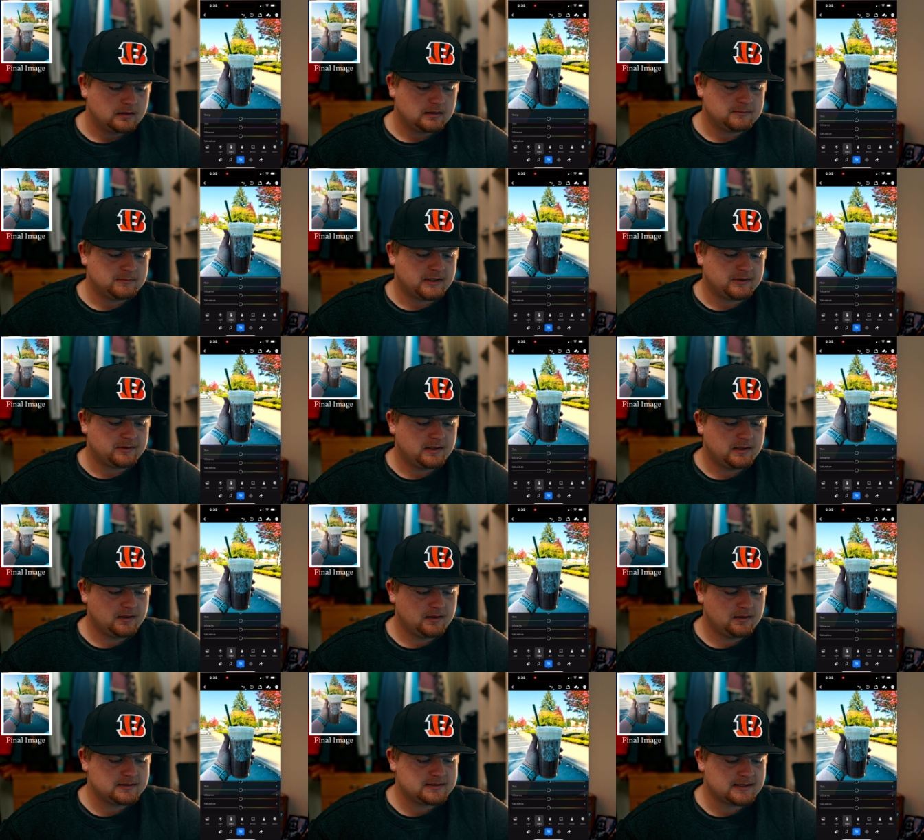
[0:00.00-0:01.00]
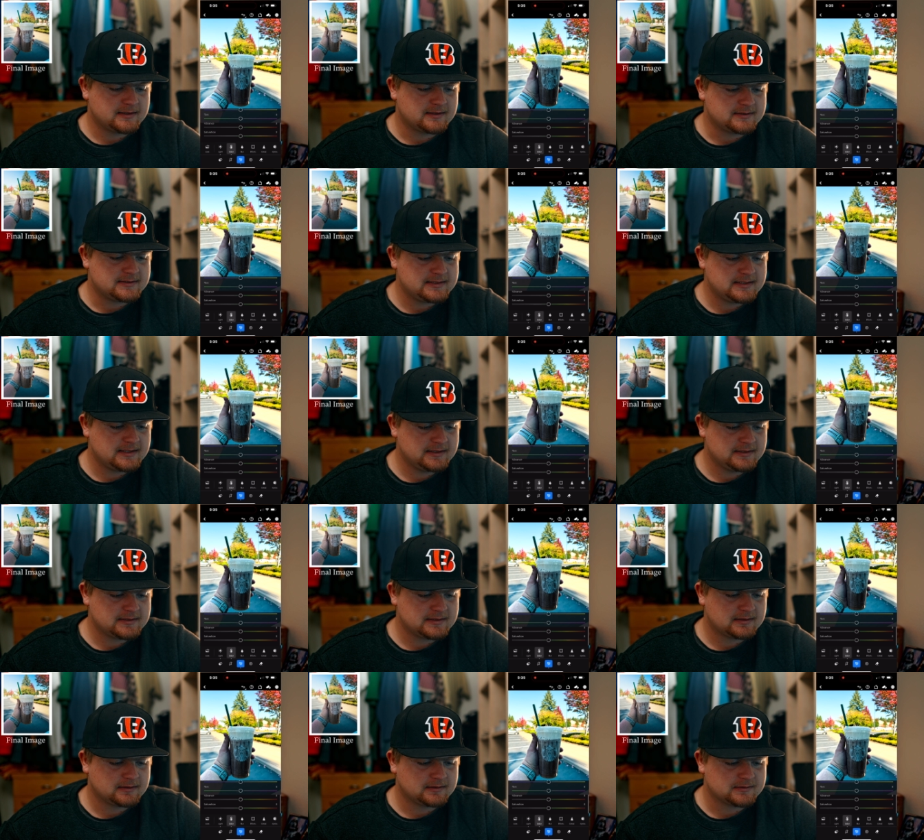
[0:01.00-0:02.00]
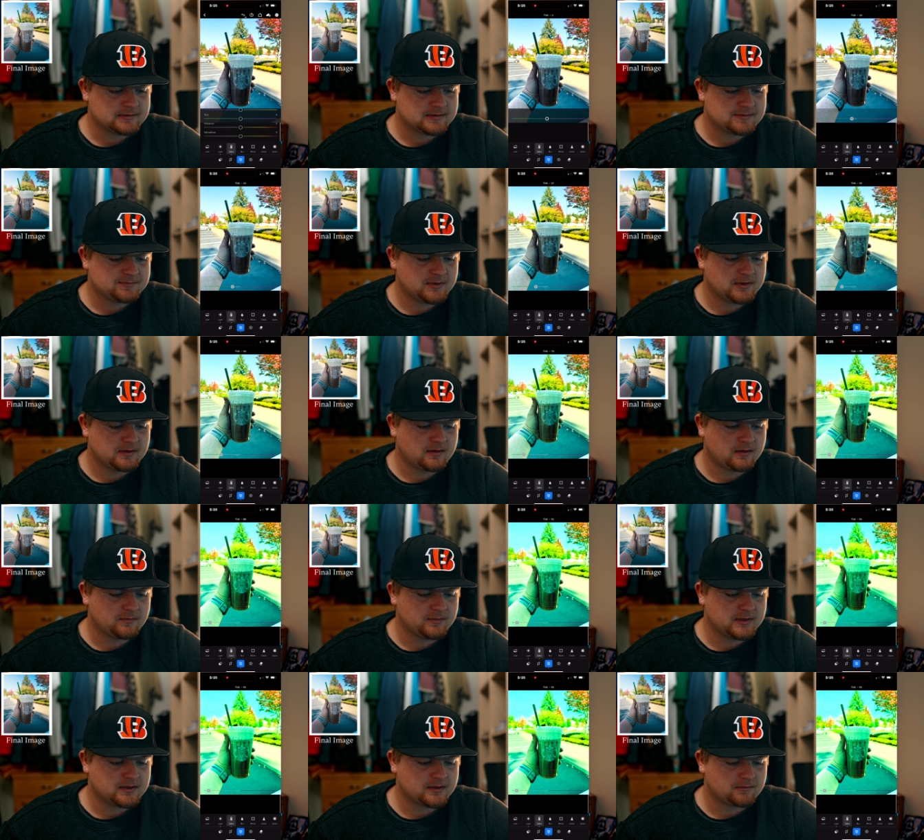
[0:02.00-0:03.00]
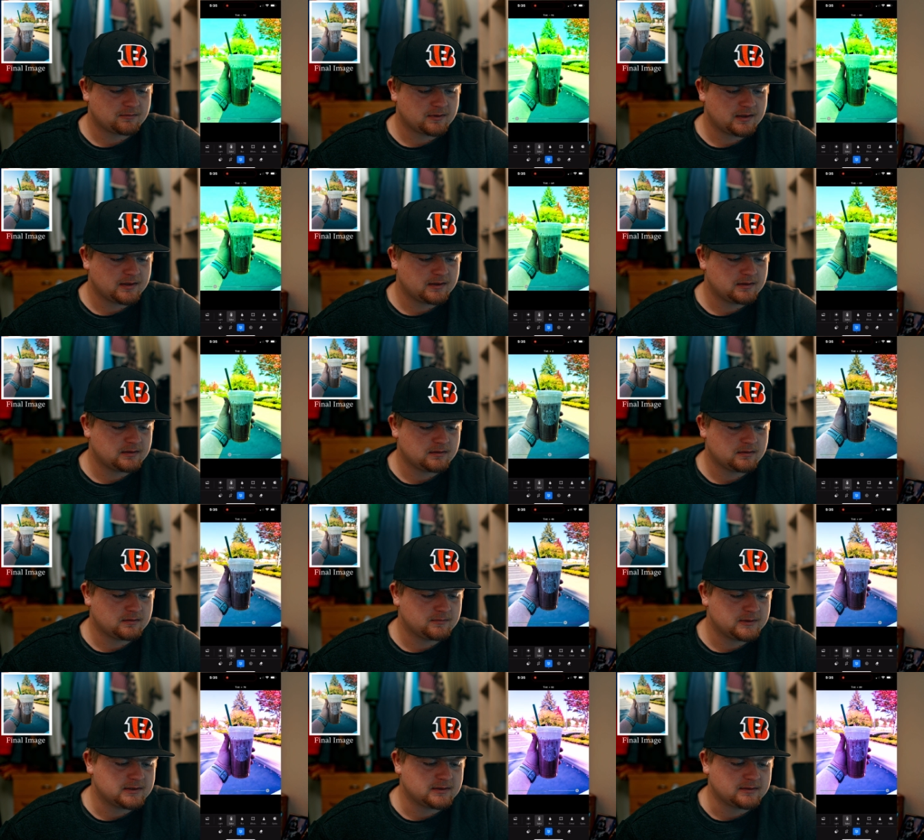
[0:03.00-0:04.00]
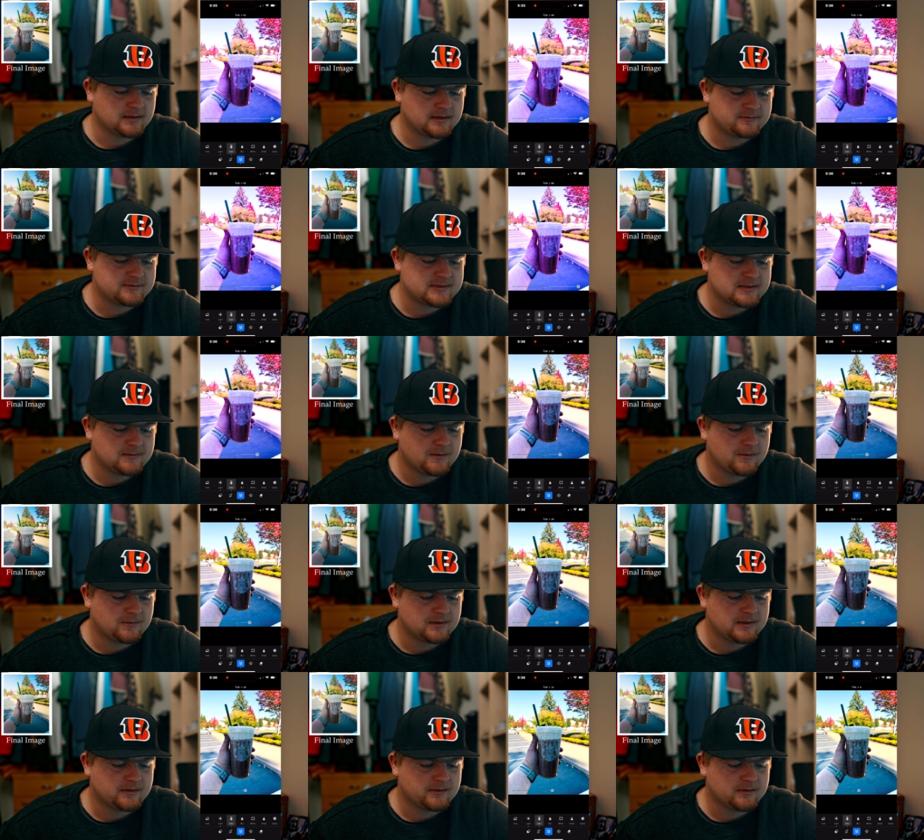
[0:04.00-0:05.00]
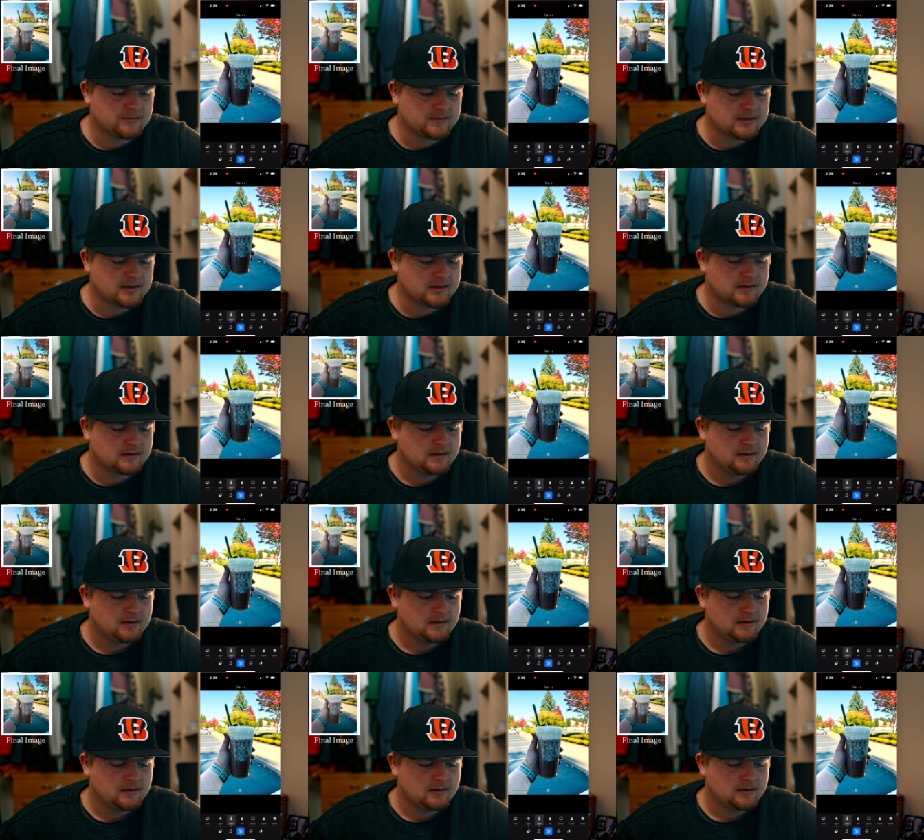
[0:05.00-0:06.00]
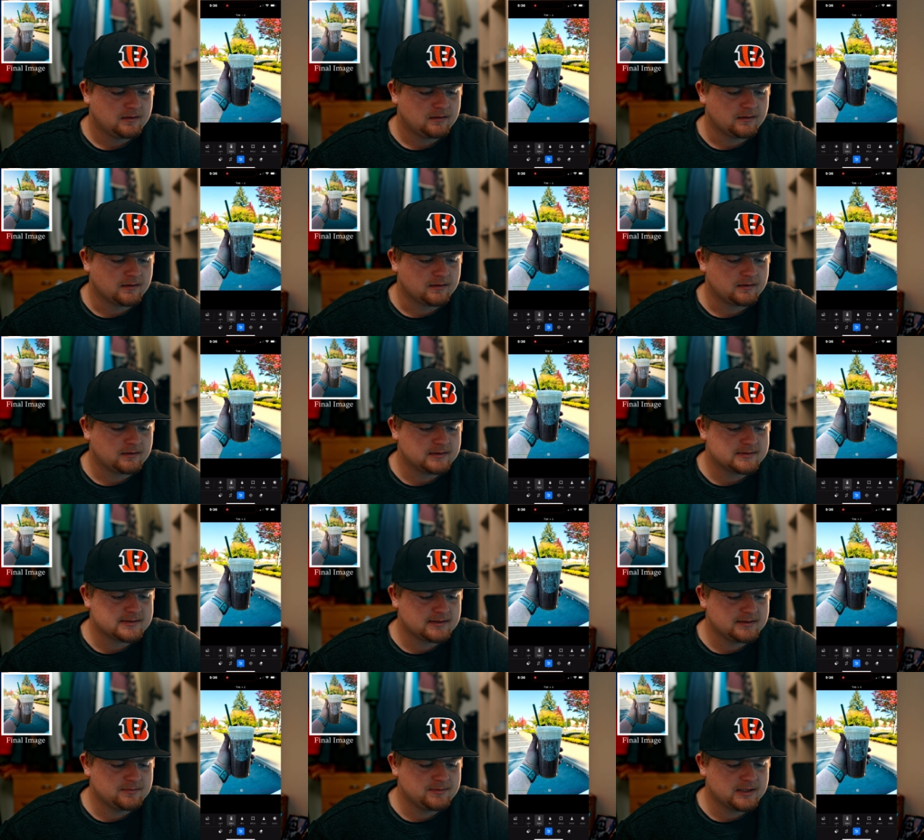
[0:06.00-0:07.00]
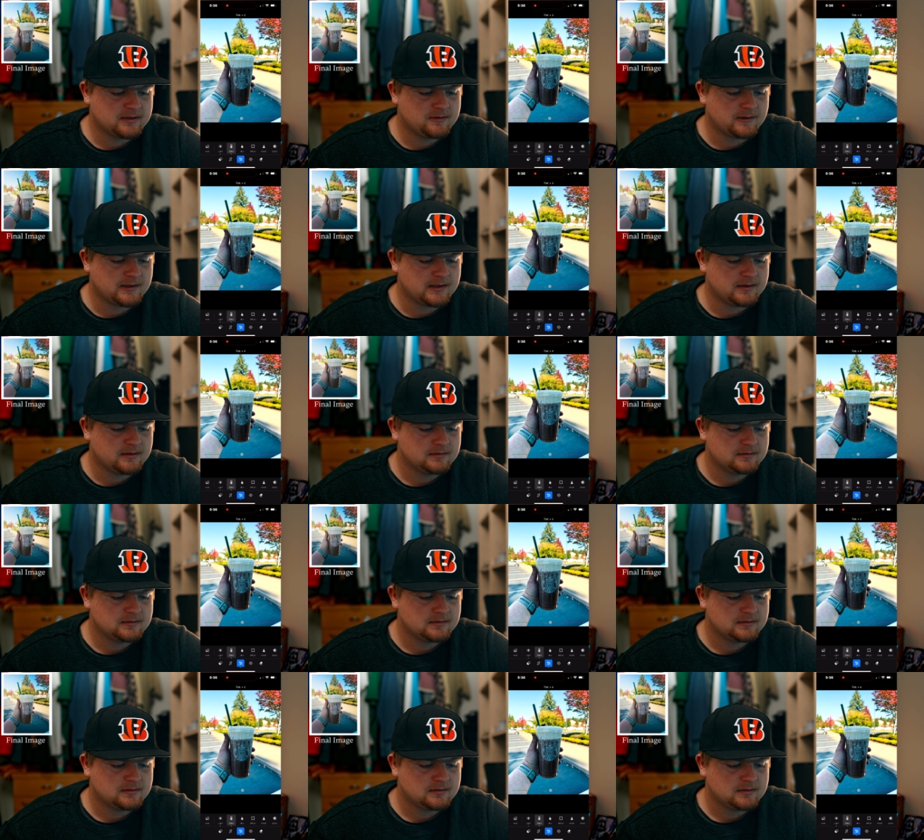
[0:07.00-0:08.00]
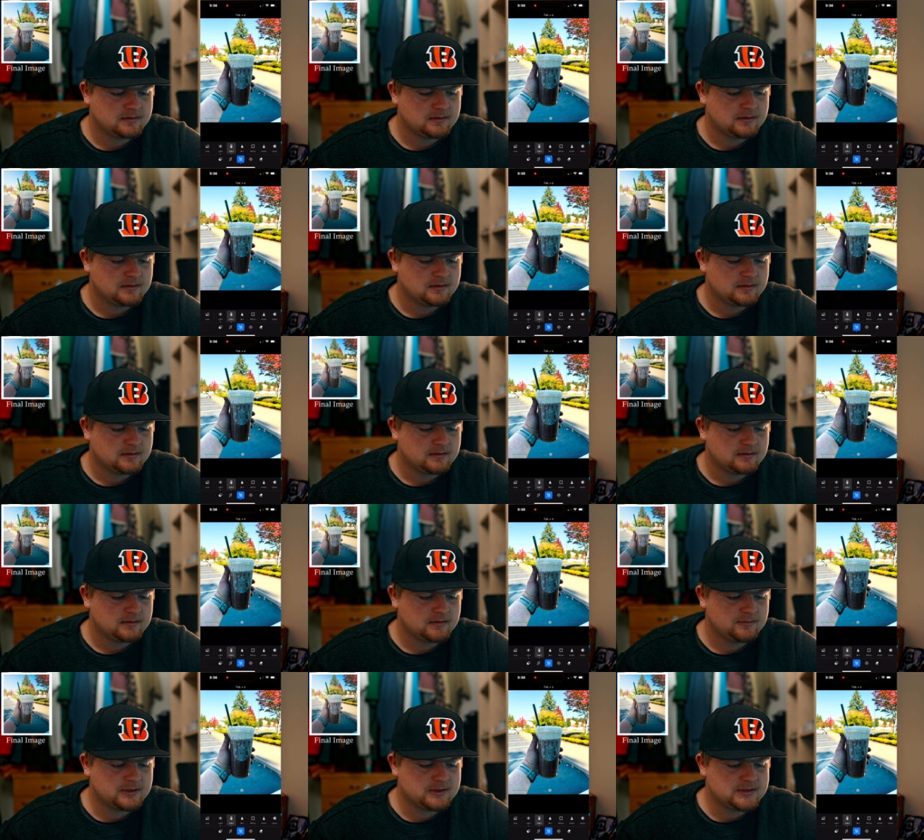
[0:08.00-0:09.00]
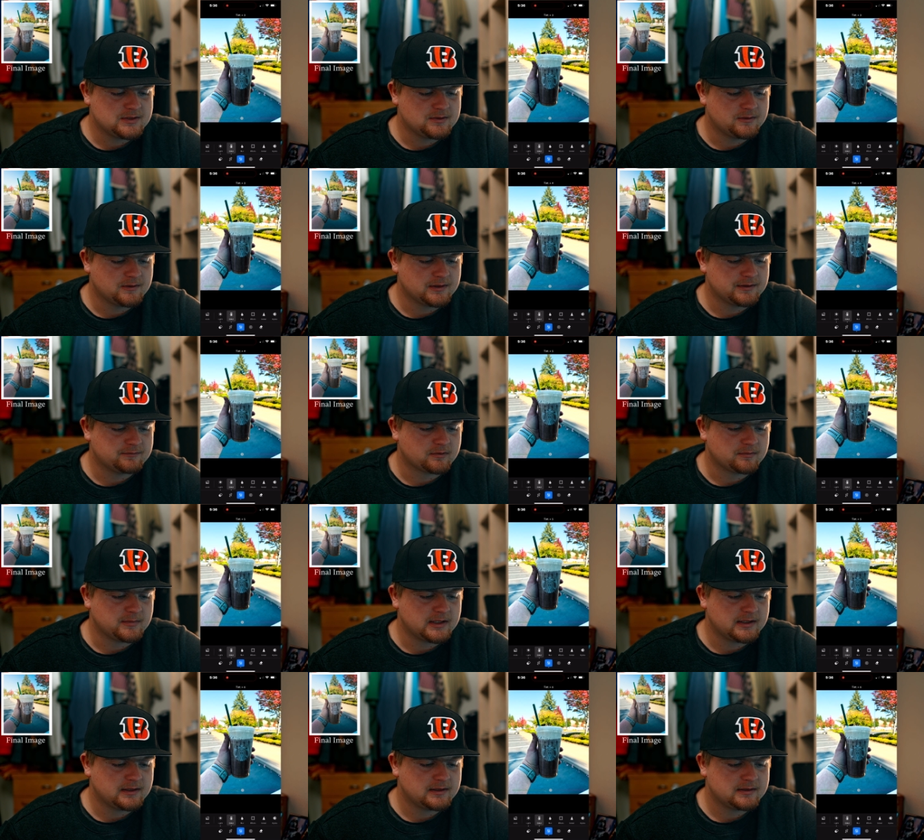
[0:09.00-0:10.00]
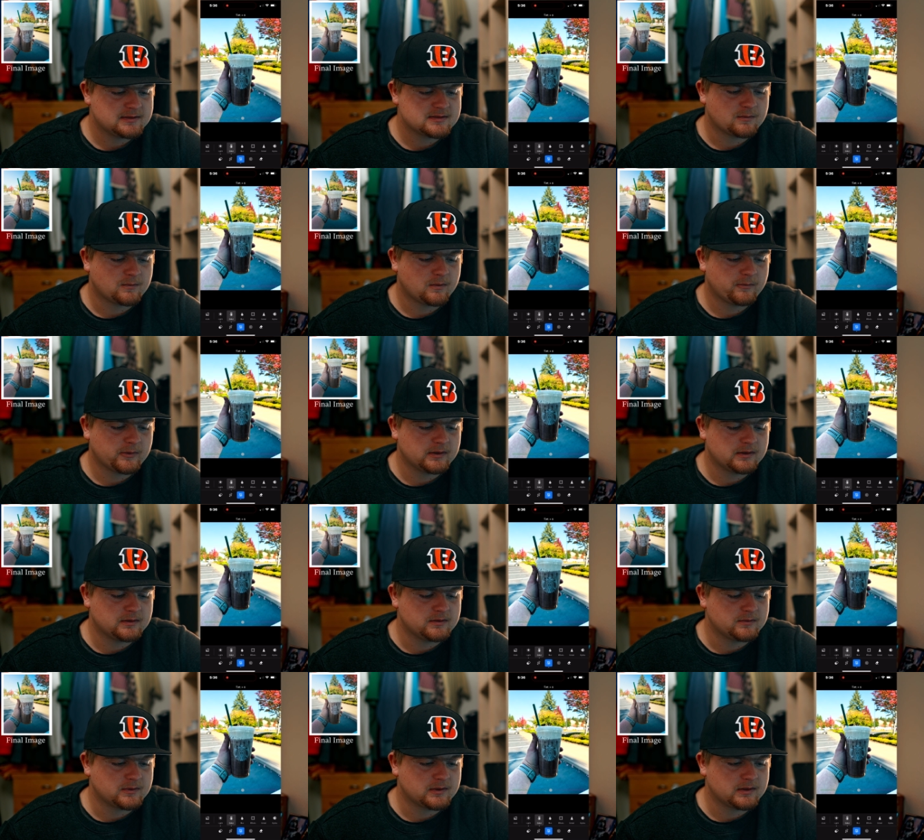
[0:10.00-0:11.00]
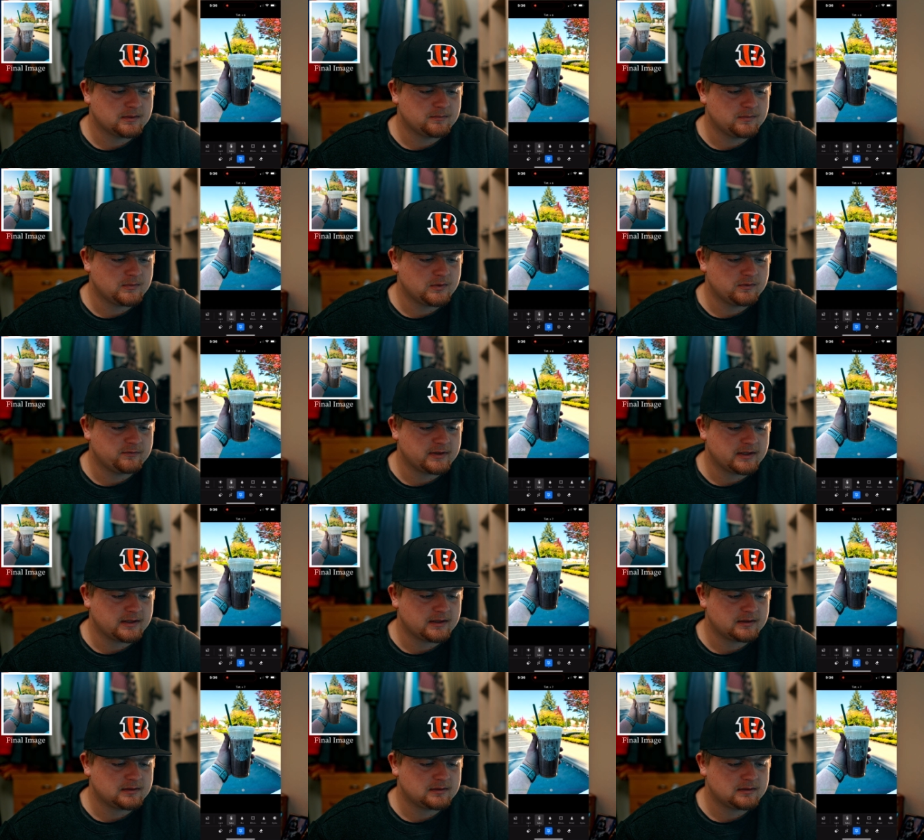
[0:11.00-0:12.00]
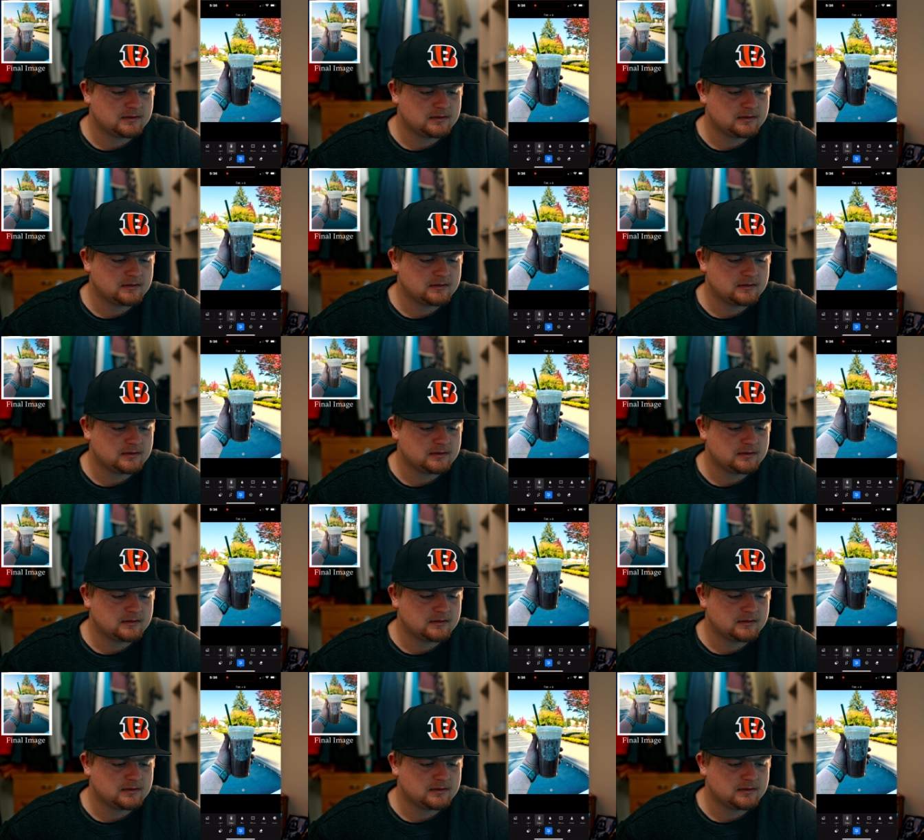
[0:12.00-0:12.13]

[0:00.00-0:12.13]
Come down here, take the tint. Let's just put it all the way to the right, all the way to the left, see what we're dealing with here. All right, it's a little bit green, a little bit too green for me. So what we're gonna do, we're gonna move that.